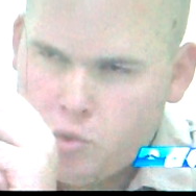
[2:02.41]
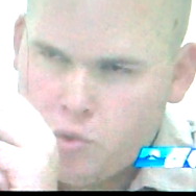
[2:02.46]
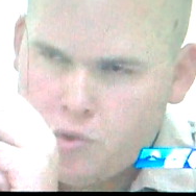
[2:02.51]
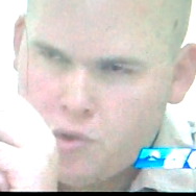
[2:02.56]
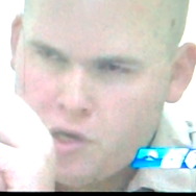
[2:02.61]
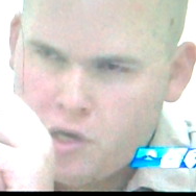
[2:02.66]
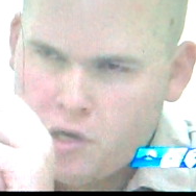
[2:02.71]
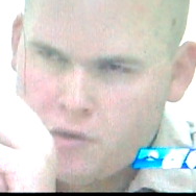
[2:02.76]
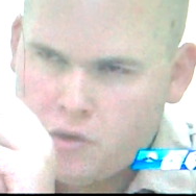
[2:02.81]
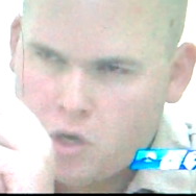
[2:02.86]

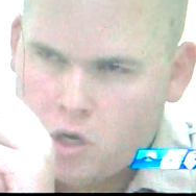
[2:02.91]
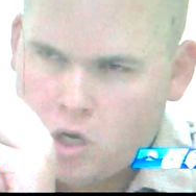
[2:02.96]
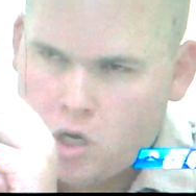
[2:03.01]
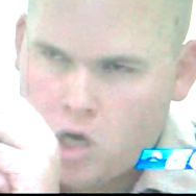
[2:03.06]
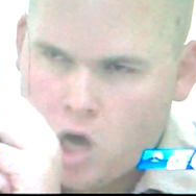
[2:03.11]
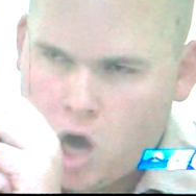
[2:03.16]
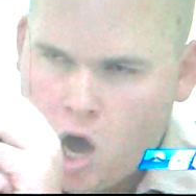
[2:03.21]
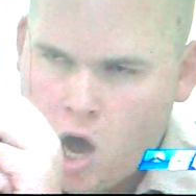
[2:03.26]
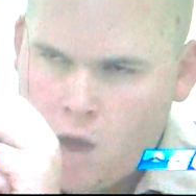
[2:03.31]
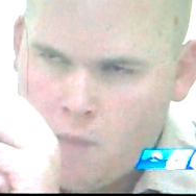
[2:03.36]
think the
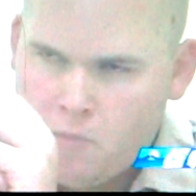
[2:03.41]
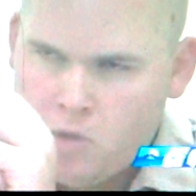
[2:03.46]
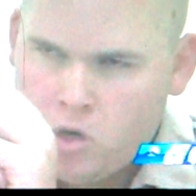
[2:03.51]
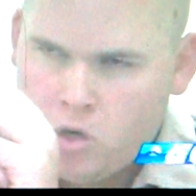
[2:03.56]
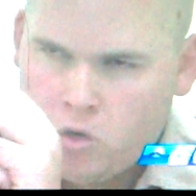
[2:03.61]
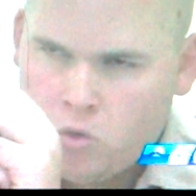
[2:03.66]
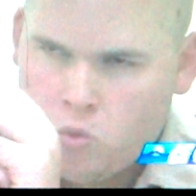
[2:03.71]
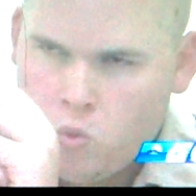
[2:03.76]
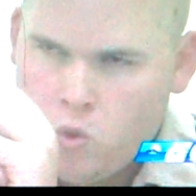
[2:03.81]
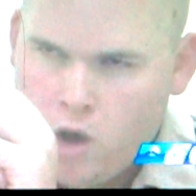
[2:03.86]

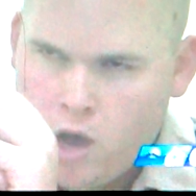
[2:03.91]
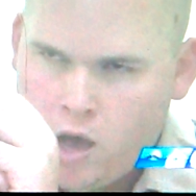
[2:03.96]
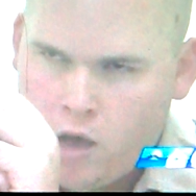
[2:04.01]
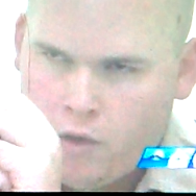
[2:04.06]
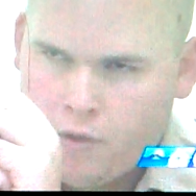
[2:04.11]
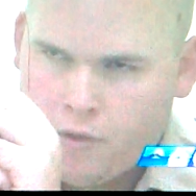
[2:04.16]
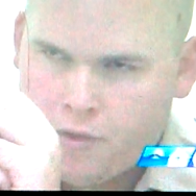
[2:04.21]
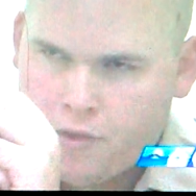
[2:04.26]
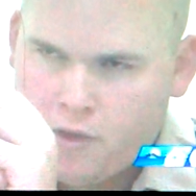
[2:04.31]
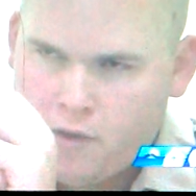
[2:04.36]

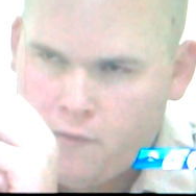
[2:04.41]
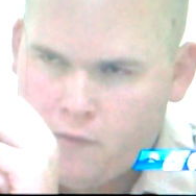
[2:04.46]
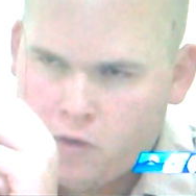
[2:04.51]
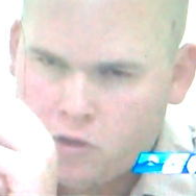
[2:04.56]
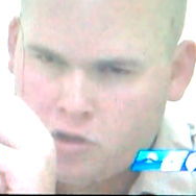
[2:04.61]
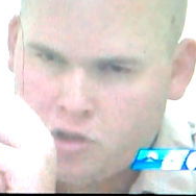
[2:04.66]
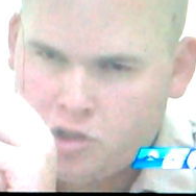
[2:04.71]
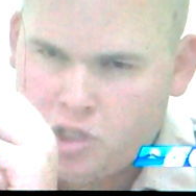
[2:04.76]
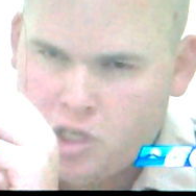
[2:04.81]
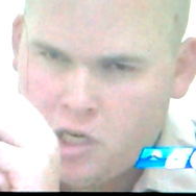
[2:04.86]
Commonwealth of
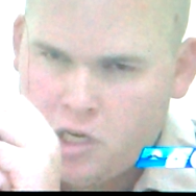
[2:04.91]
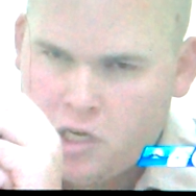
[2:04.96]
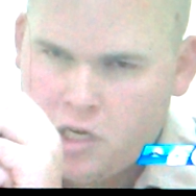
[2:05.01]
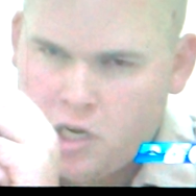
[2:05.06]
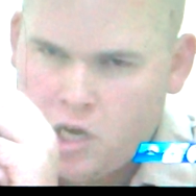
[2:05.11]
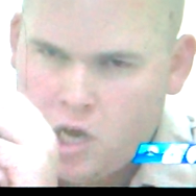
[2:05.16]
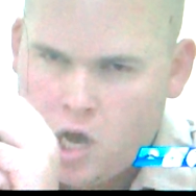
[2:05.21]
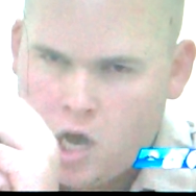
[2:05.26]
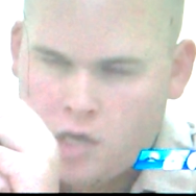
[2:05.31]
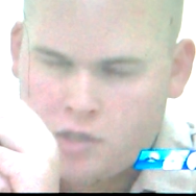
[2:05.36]

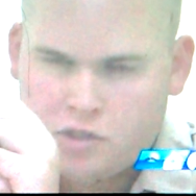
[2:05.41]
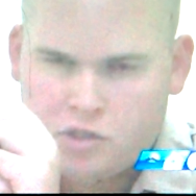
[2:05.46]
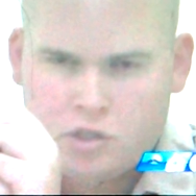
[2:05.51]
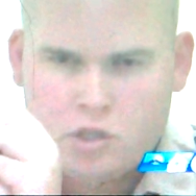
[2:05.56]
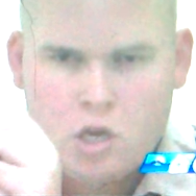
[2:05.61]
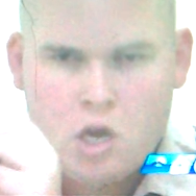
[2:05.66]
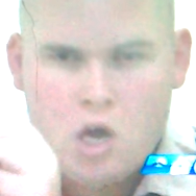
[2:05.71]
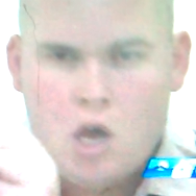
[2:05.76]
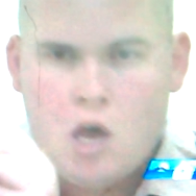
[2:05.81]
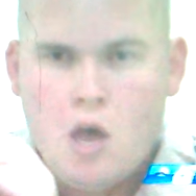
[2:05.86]

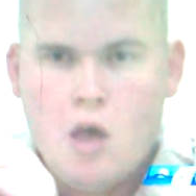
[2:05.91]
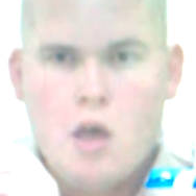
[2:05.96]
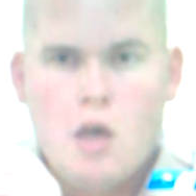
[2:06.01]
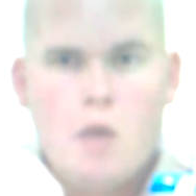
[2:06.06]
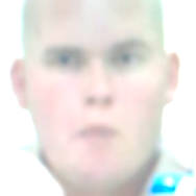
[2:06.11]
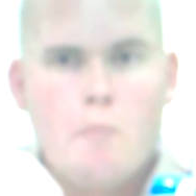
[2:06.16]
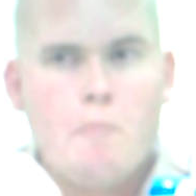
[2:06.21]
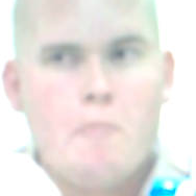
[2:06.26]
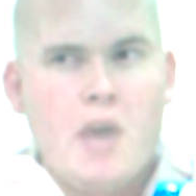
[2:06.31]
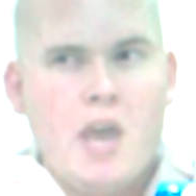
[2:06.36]
Virginia's
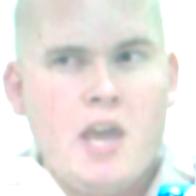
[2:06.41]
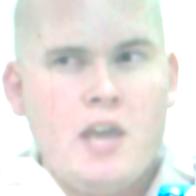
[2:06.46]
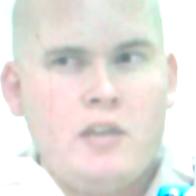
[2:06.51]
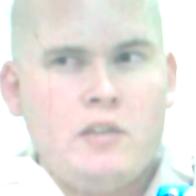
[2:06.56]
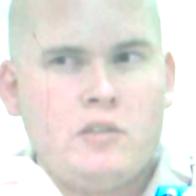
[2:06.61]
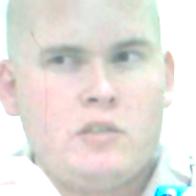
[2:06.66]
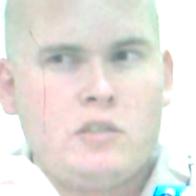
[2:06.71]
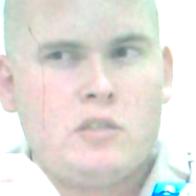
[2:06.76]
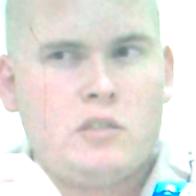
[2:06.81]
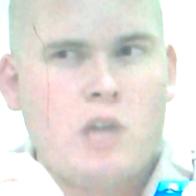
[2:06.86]
main
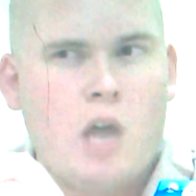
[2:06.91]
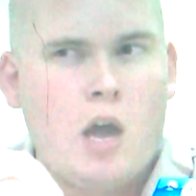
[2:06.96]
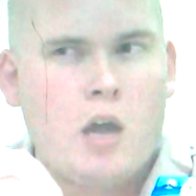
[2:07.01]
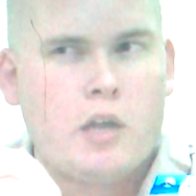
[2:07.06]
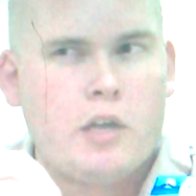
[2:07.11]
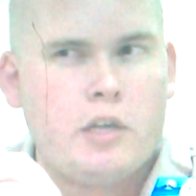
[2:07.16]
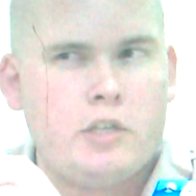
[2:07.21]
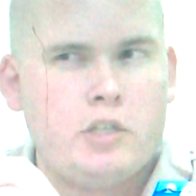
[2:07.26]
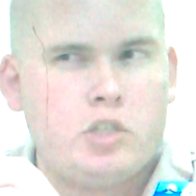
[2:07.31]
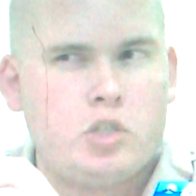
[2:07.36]

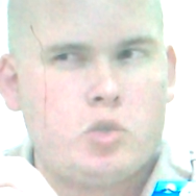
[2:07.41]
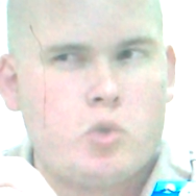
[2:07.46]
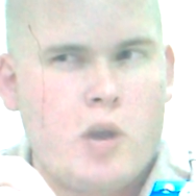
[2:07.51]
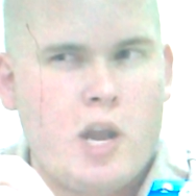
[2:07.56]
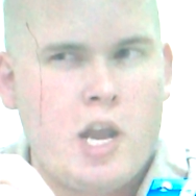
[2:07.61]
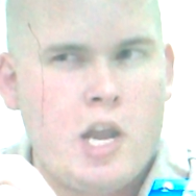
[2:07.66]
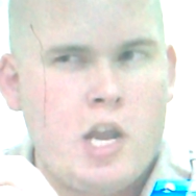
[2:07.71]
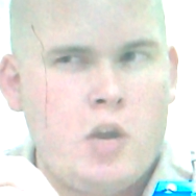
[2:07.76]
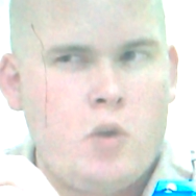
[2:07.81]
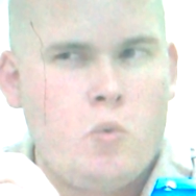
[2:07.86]
stock in
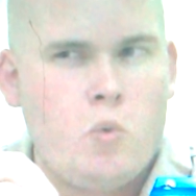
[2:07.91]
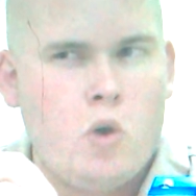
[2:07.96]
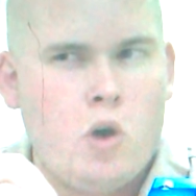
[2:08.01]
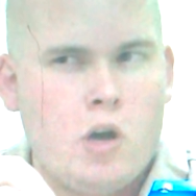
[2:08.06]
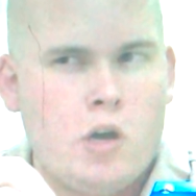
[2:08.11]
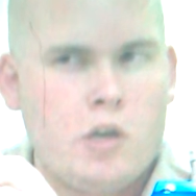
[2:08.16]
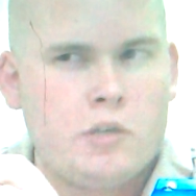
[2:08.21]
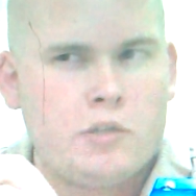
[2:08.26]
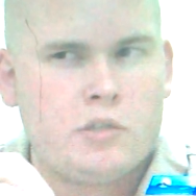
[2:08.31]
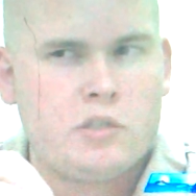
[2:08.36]
trade
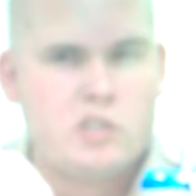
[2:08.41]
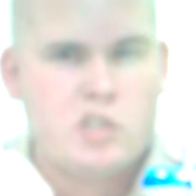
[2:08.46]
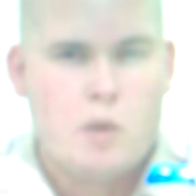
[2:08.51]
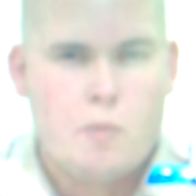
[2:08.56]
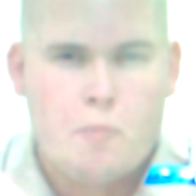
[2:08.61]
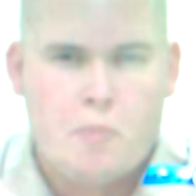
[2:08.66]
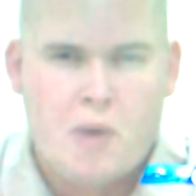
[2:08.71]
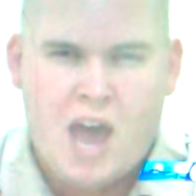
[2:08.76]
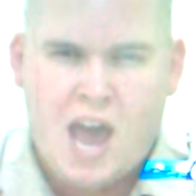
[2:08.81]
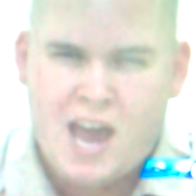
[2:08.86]
was
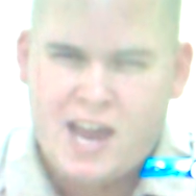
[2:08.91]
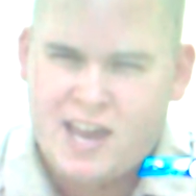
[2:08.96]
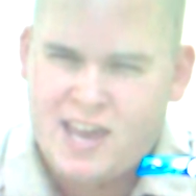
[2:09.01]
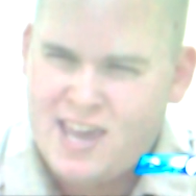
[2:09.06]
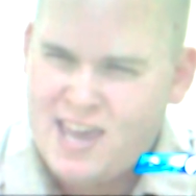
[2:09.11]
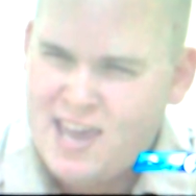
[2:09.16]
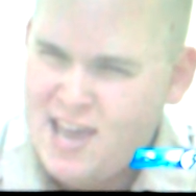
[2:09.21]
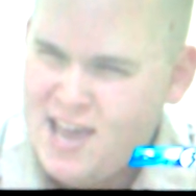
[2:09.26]
tobacco?